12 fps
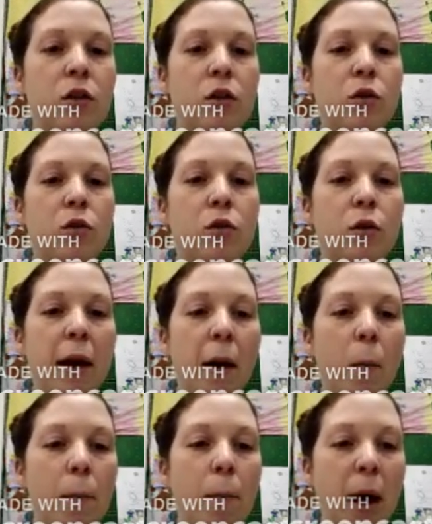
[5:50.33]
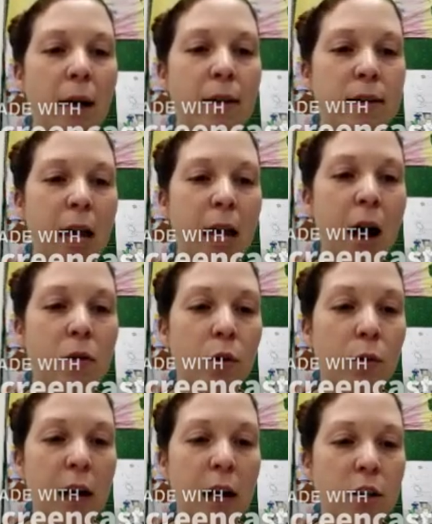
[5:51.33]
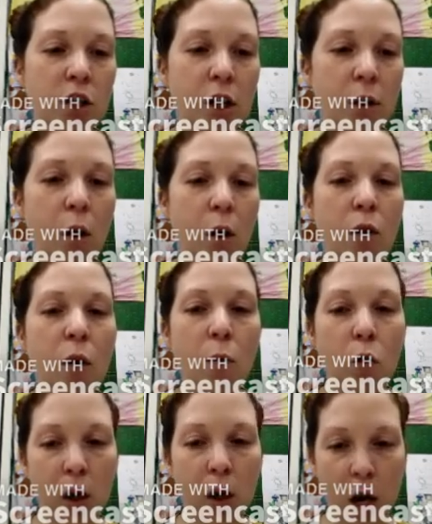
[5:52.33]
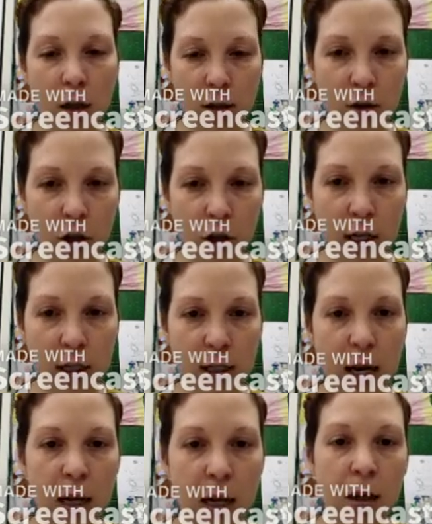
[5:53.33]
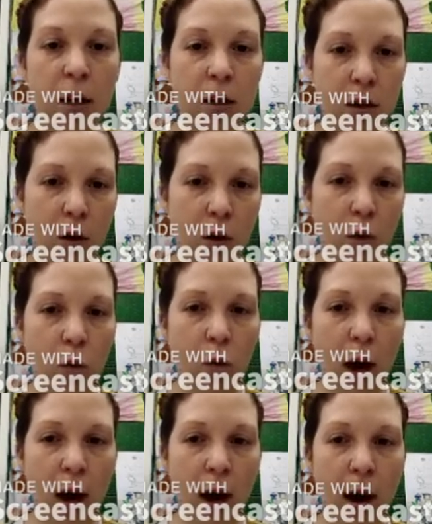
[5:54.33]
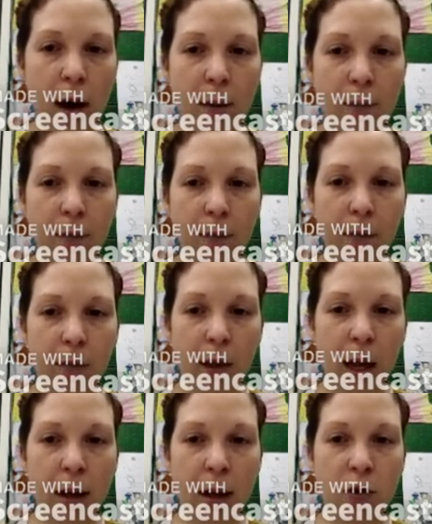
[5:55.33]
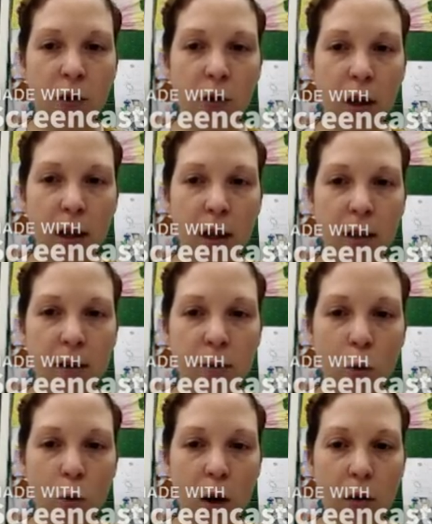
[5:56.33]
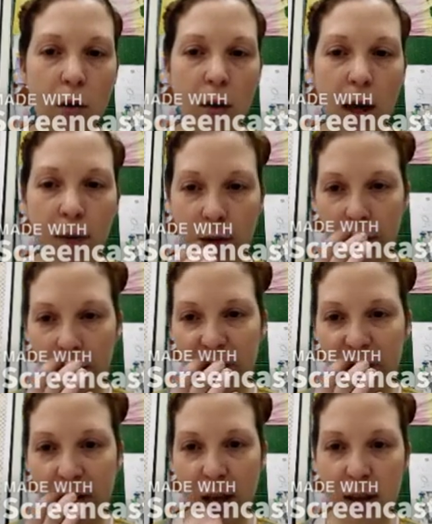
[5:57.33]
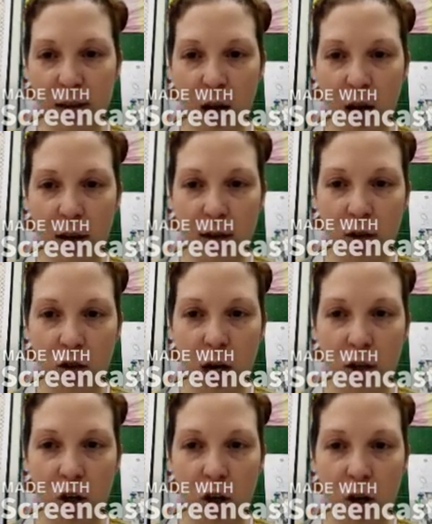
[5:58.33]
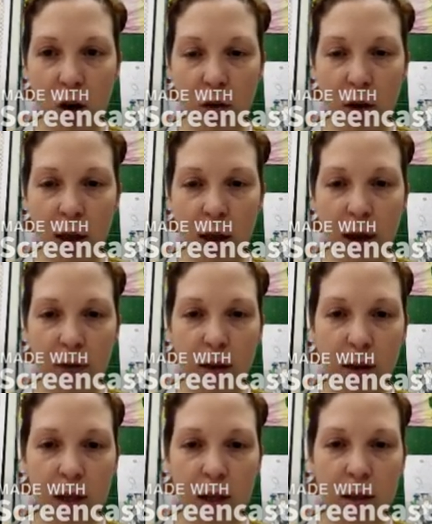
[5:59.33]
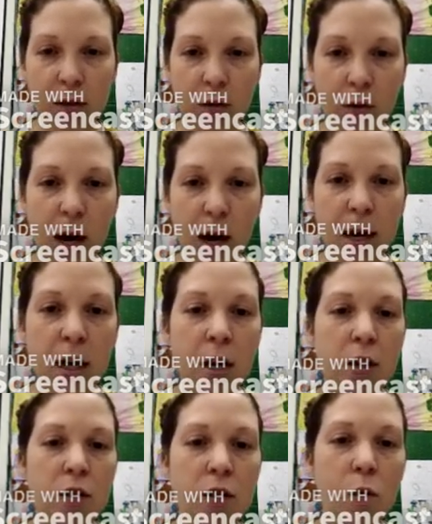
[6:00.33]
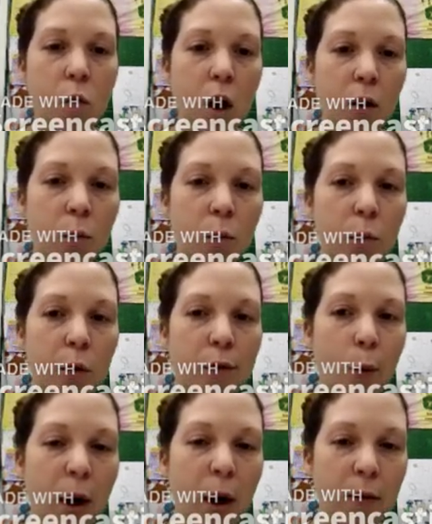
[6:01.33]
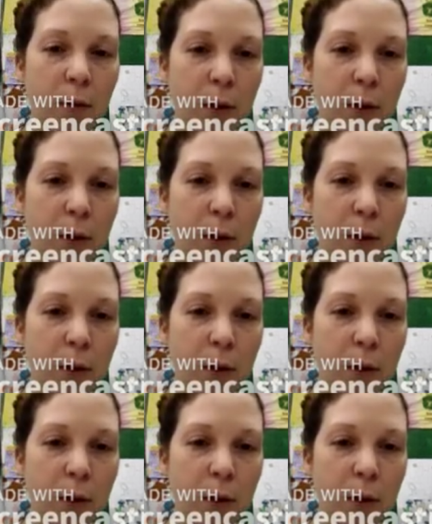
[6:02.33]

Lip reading: to help balance out the ratio on the more concentrated side. So as you look at this one on the left, there's less concentration on the left than there is on the right. So water will move away